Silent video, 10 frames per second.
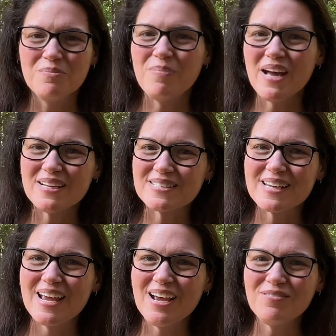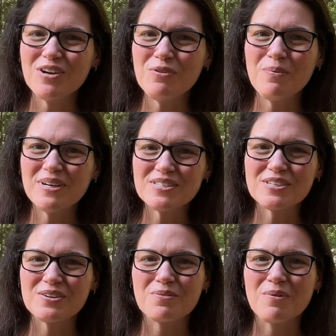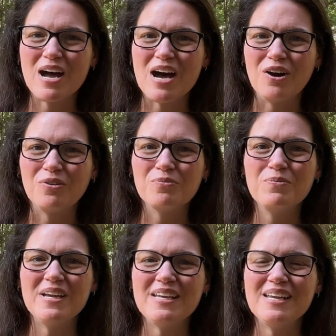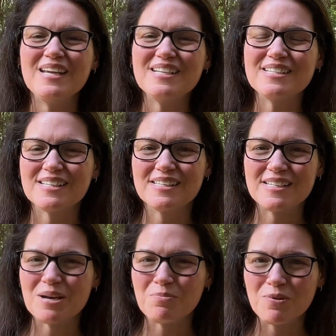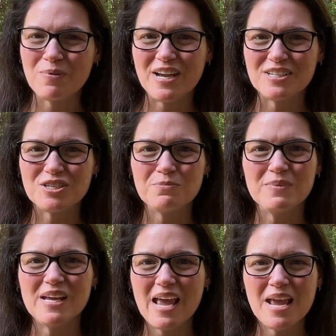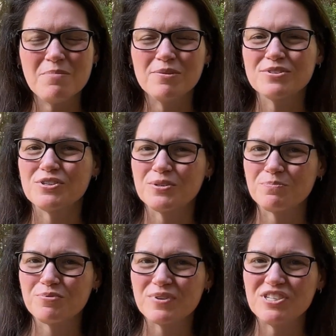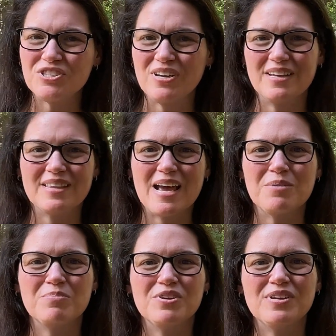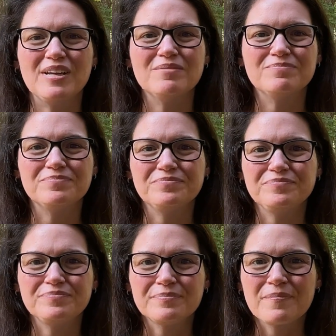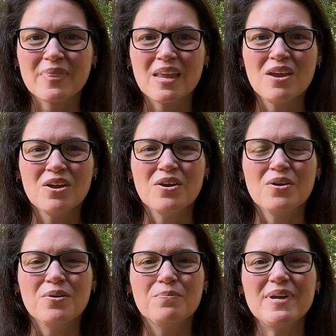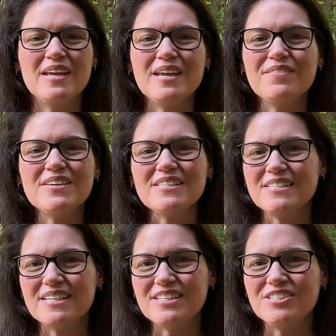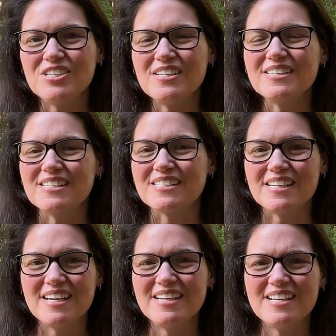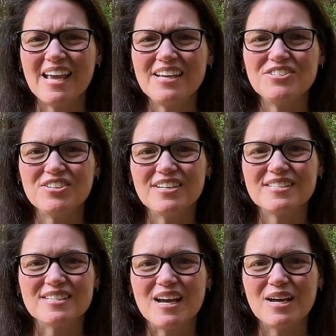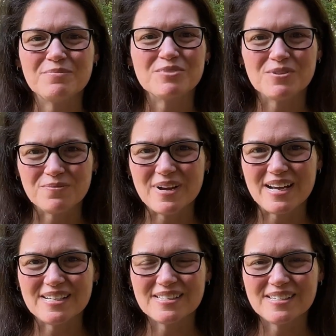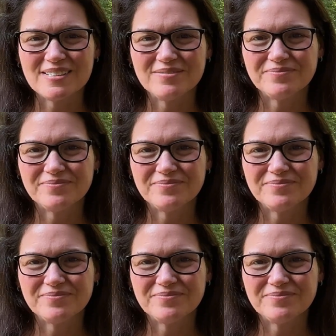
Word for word: But every once in a while, we need to step away to be able to appreciate that beauty. We even see Jesus engaging in times of rest